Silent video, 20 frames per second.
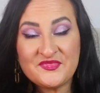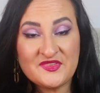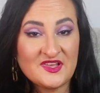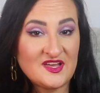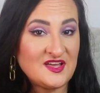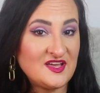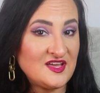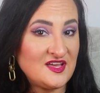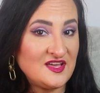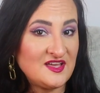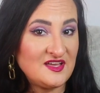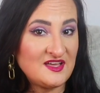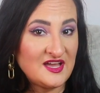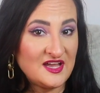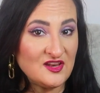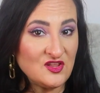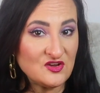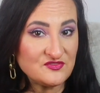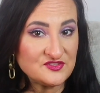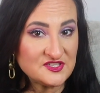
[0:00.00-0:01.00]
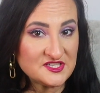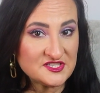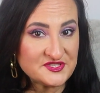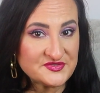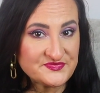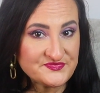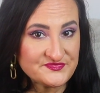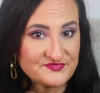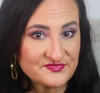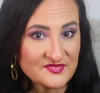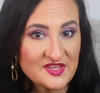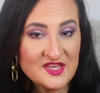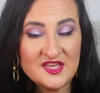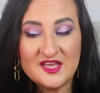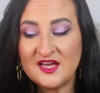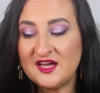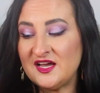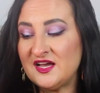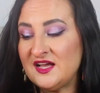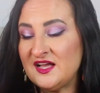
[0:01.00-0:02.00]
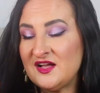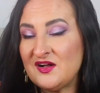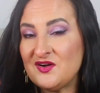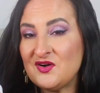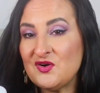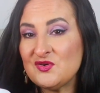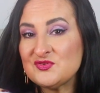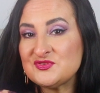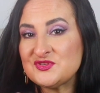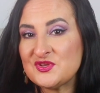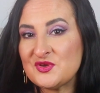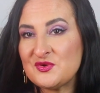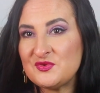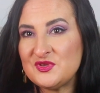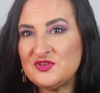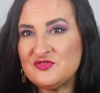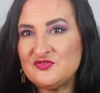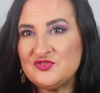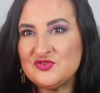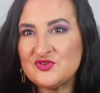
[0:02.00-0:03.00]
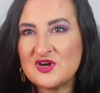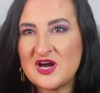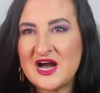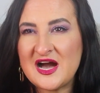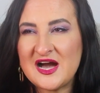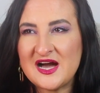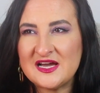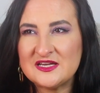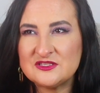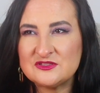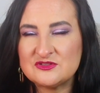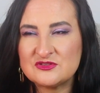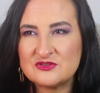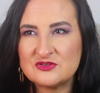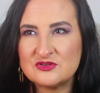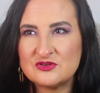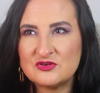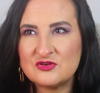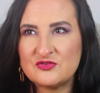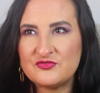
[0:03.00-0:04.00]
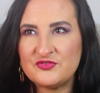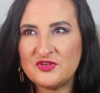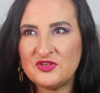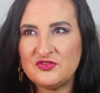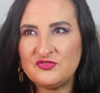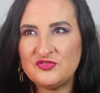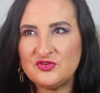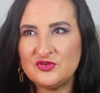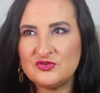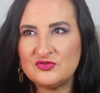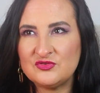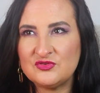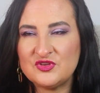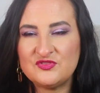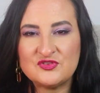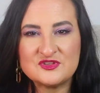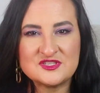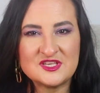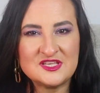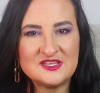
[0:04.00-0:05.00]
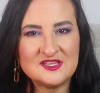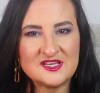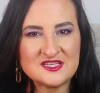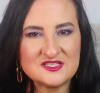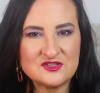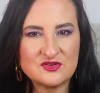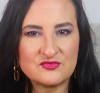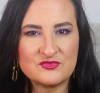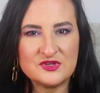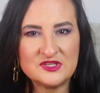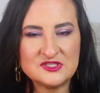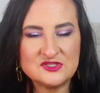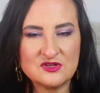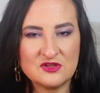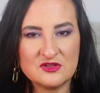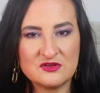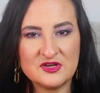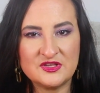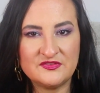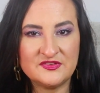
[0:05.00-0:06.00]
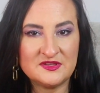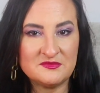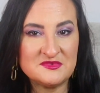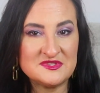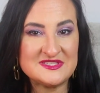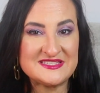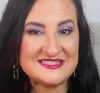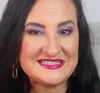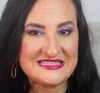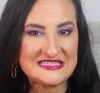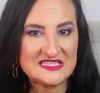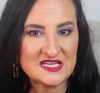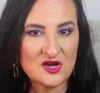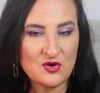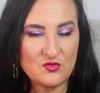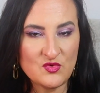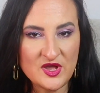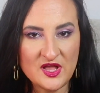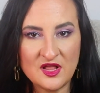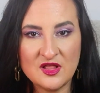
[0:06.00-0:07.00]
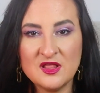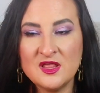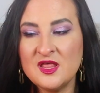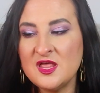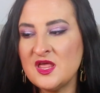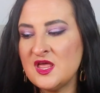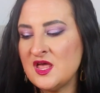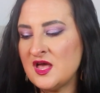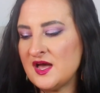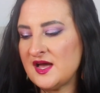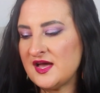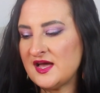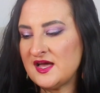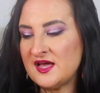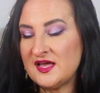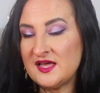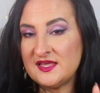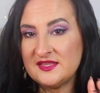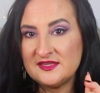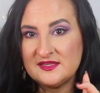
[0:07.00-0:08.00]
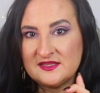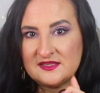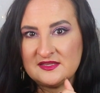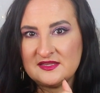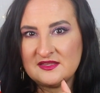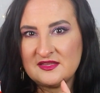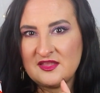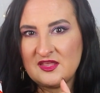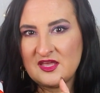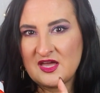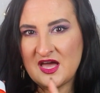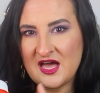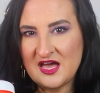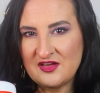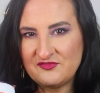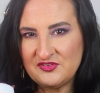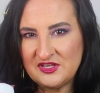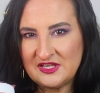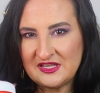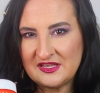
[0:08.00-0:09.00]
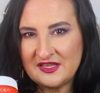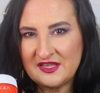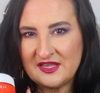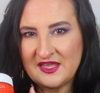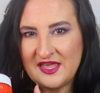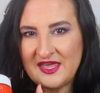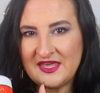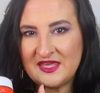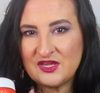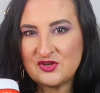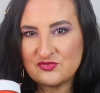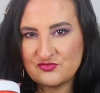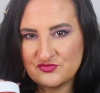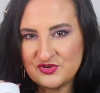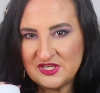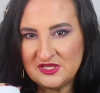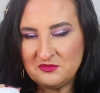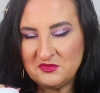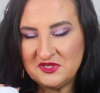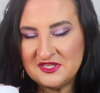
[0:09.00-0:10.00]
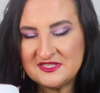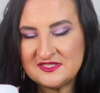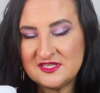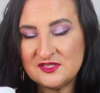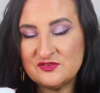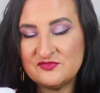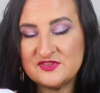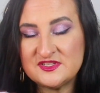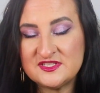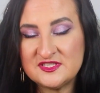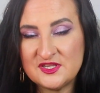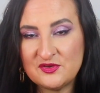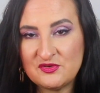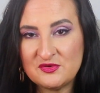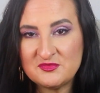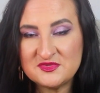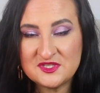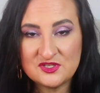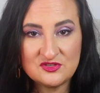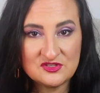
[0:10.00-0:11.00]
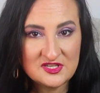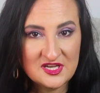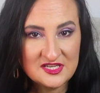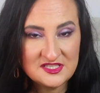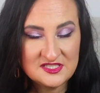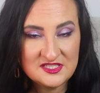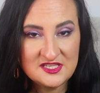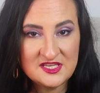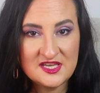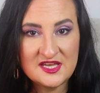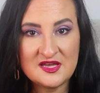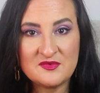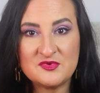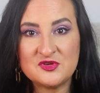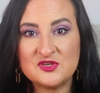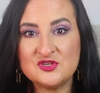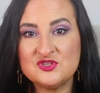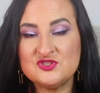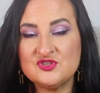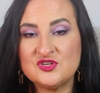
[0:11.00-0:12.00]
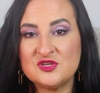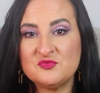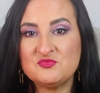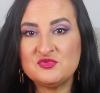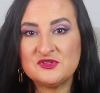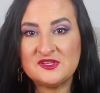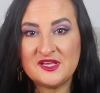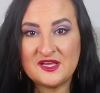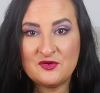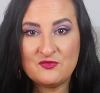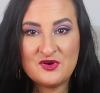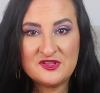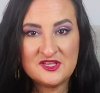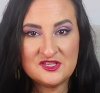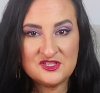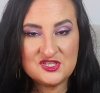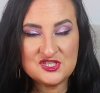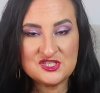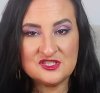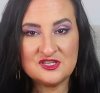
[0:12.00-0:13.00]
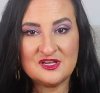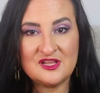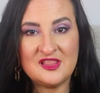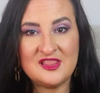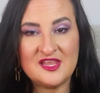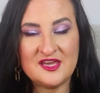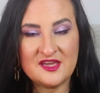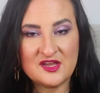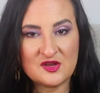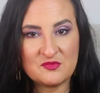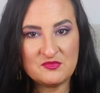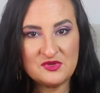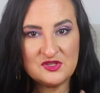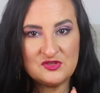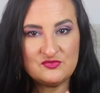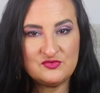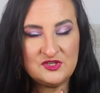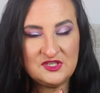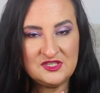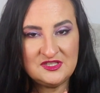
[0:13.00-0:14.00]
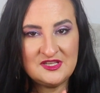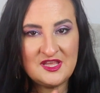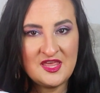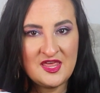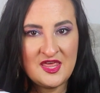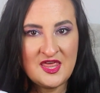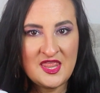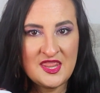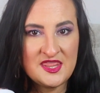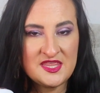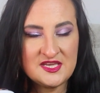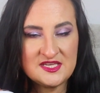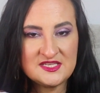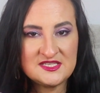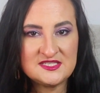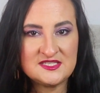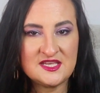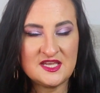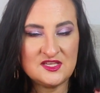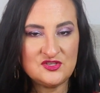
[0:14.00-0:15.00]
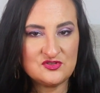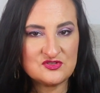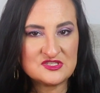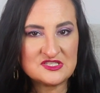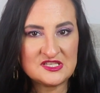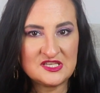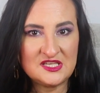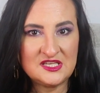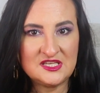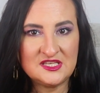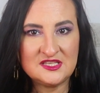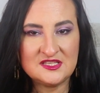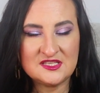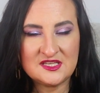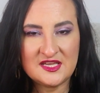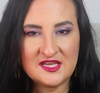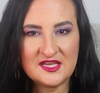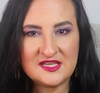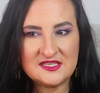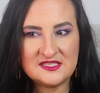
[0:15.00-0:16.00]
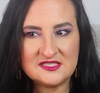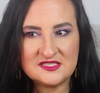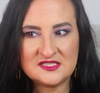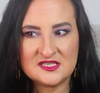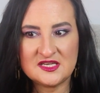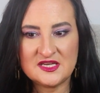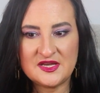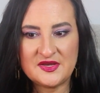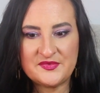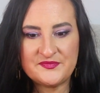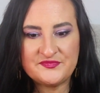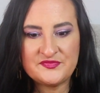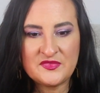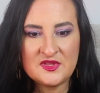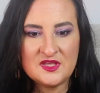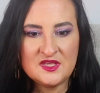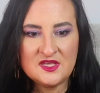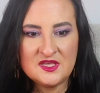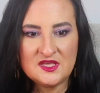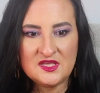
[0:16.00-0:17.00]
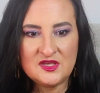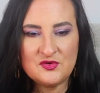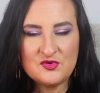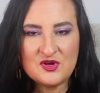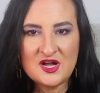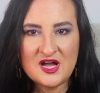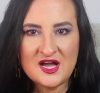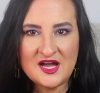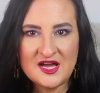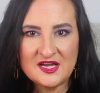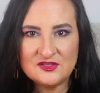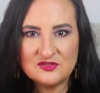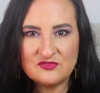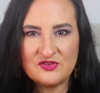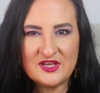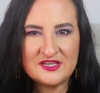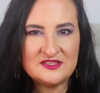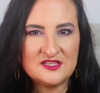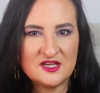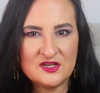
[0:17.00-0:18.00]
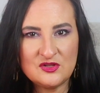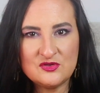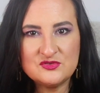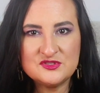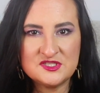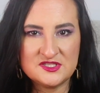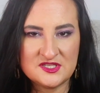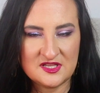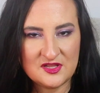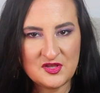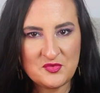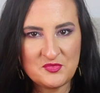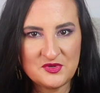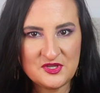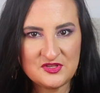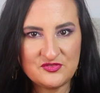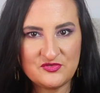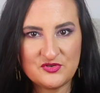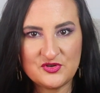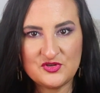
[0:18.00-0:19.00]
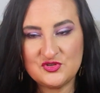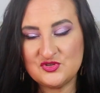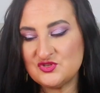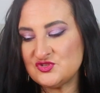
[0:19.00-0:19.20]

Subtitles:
I loved it. Also, if you kind of, if your skin does not really tolerate vitamin C that well, having a cream instead of a serum is a good idea, because you can put like one additional layer between this and your skin, and it will kind of like dilute little bit for you.